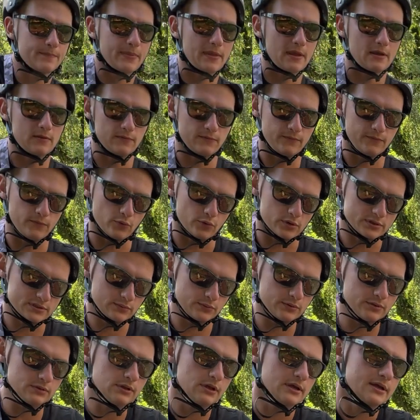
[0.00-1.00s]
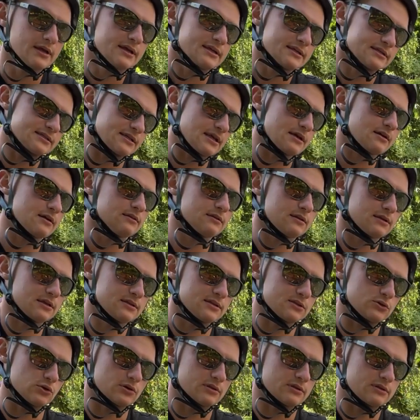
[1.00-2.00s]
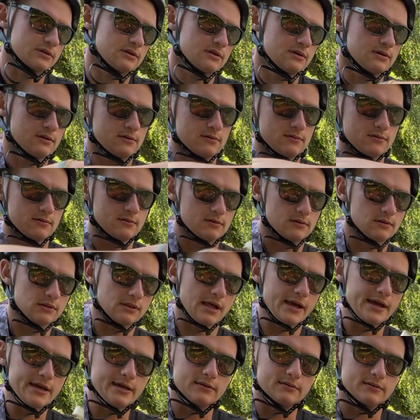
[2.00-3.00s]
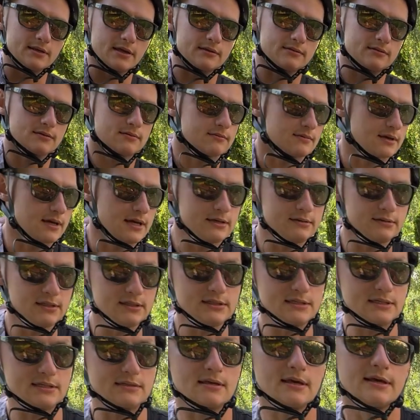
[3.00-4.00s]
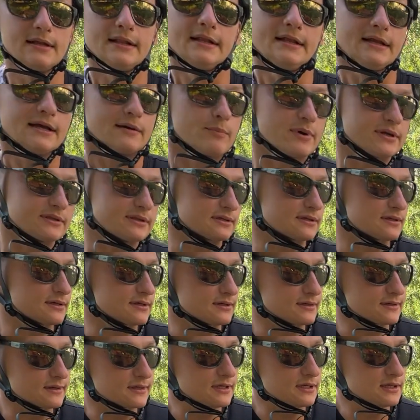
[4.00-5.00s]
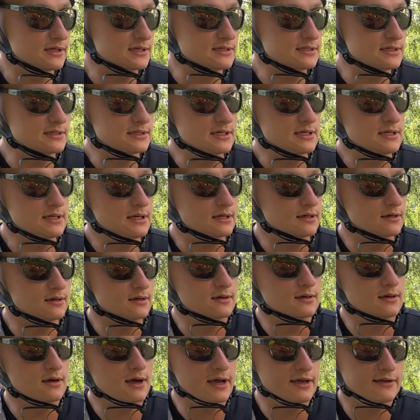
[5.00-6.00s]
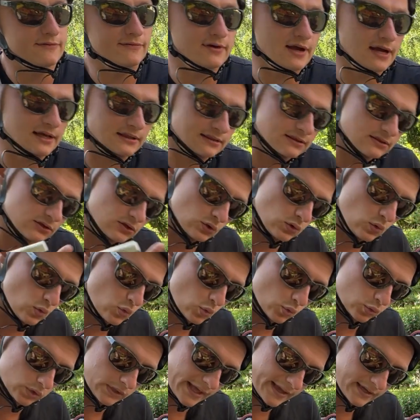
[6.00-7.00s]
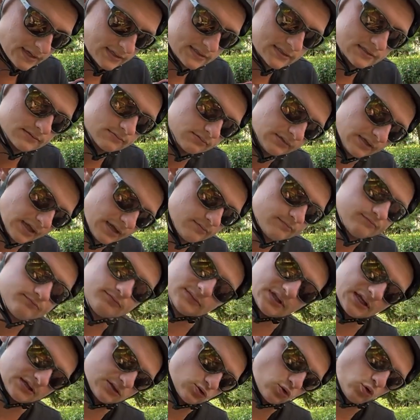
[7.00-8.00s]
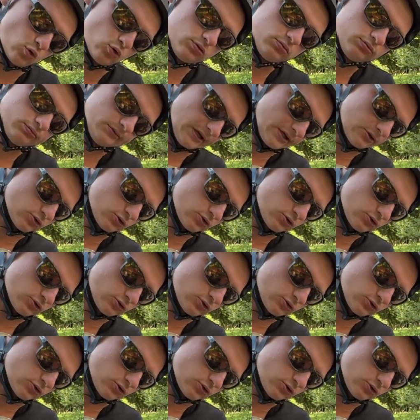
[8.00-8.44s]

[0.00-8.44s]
and fourth wheel, second and third, like that. And that's it. But here is the thing, I've got two legs. Yeah, that's cool.